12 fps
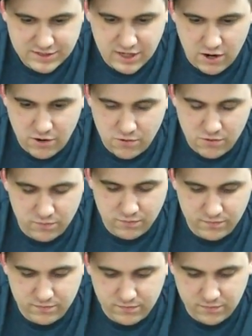So
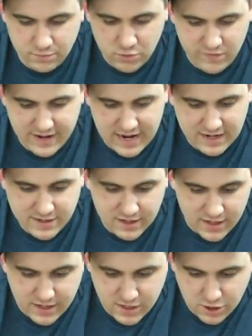moving on to
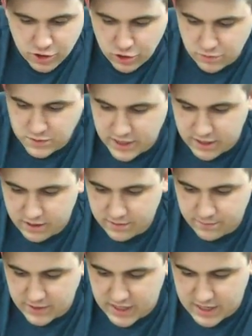like your troops here,
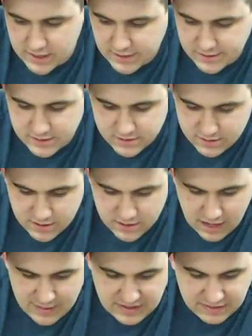because
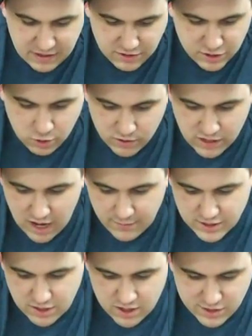I mean, there's Lord
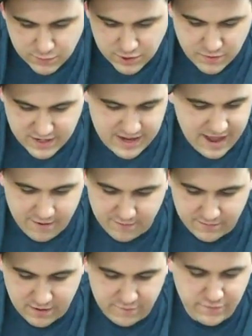Commissars, which went
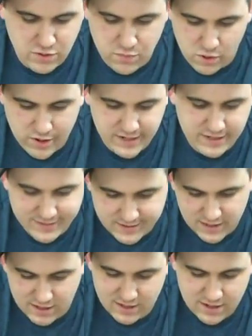down a few
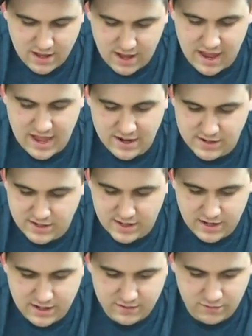points, and
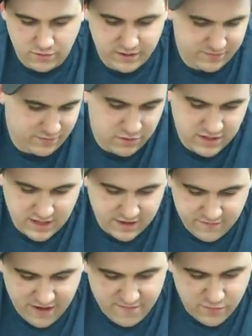uh, only only
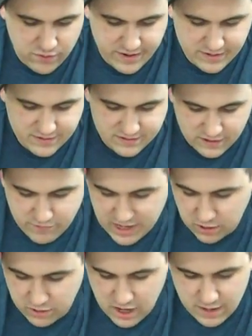like five points, and
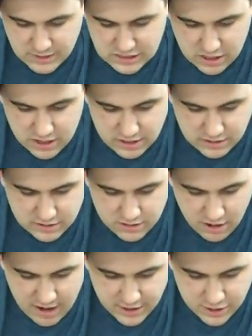regular Commissars
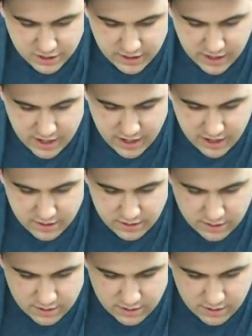are actually uh,